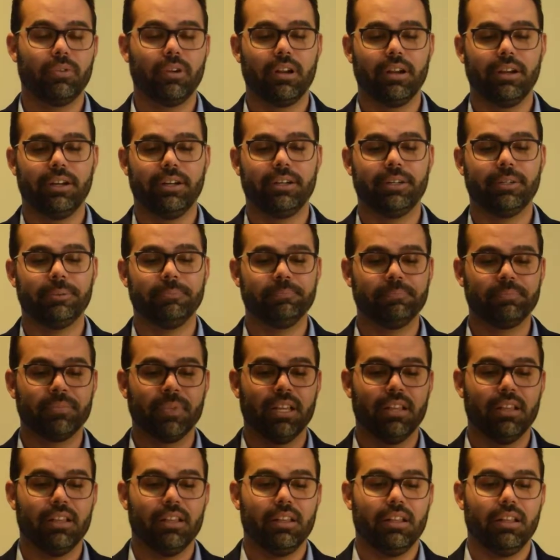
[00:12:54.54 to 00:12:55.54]

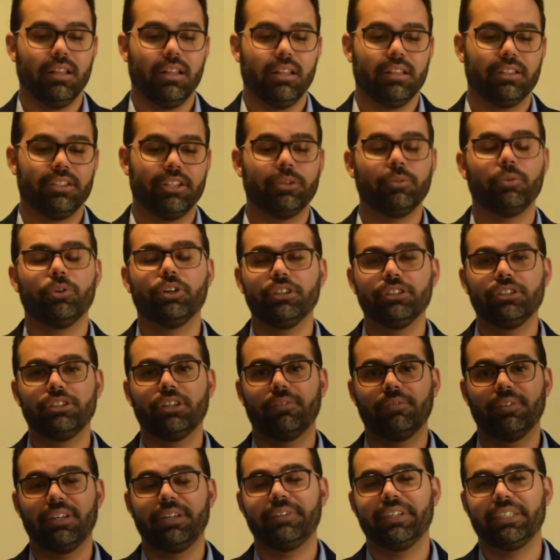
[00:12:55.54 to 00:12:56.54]
There were
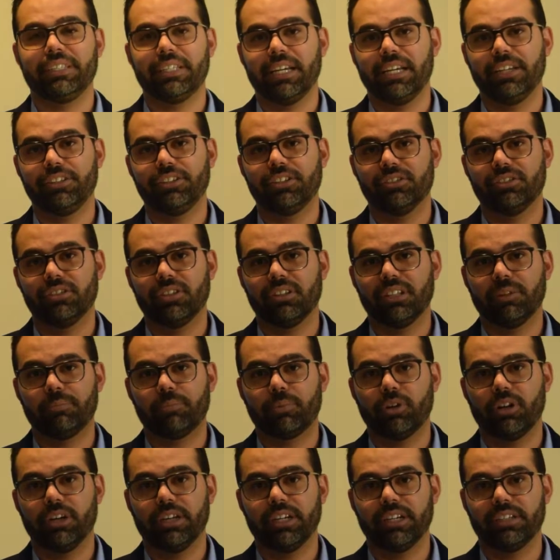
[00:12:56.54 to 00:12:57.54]
some limitations on the
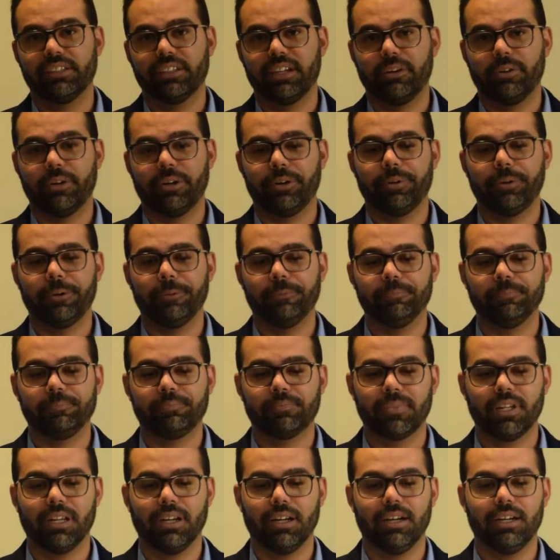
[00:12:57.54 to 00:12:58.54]
project, however.
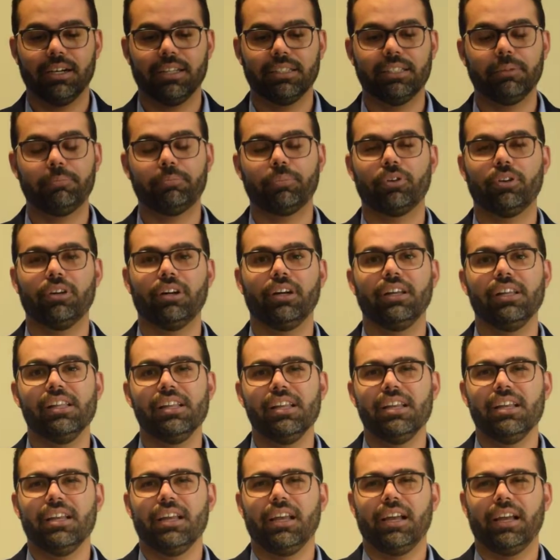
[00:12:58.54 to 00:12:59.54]

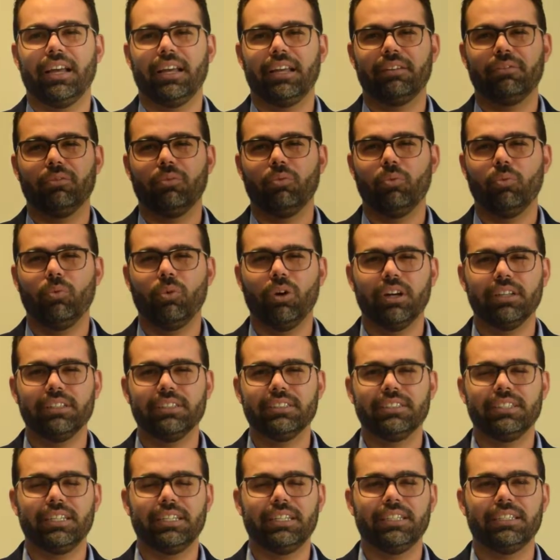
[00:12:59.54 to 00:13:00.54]
And one
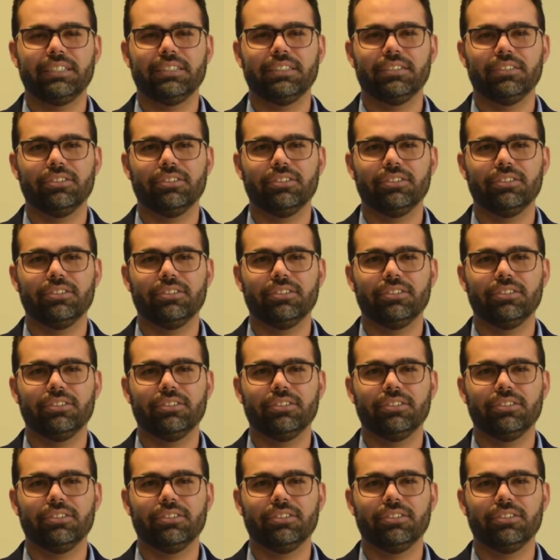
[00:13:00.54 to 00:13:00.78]
is